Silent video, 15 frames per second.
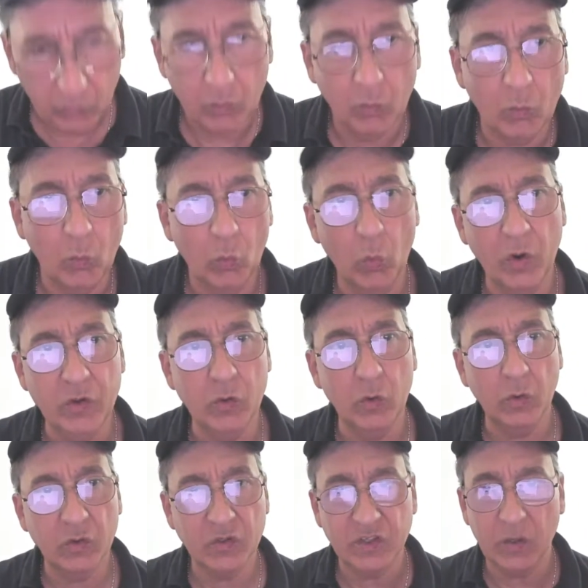what
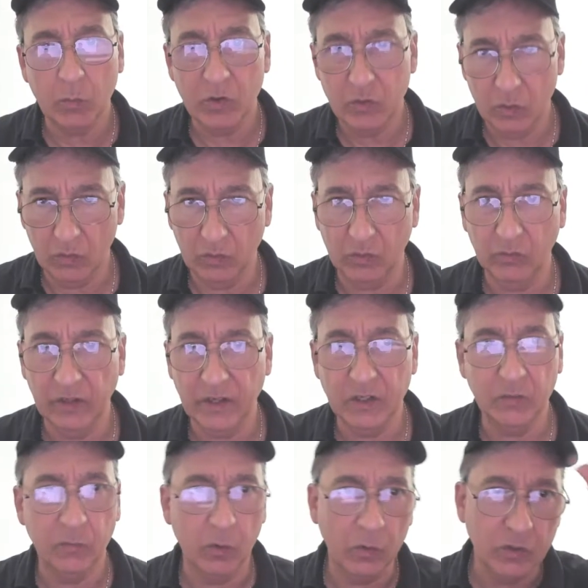your what your
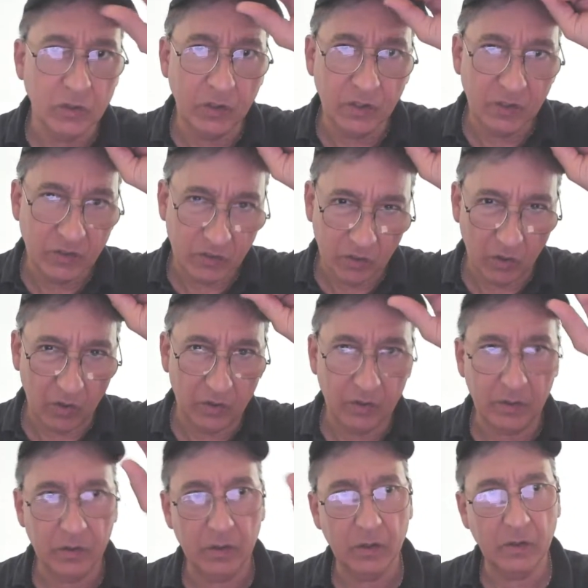latest version is on
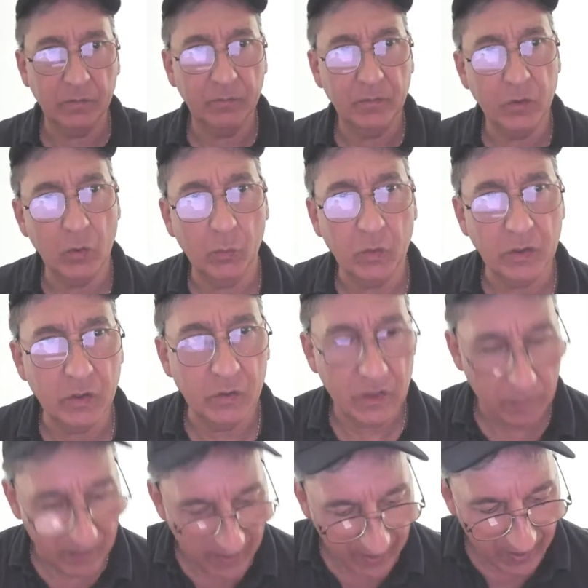uh, your, with your
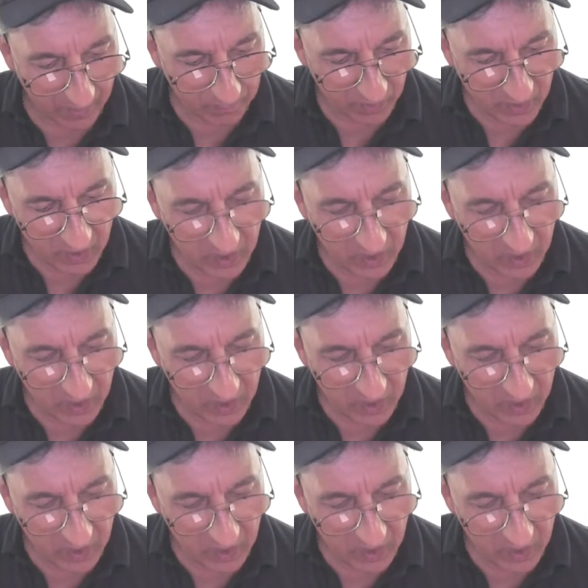eBay app.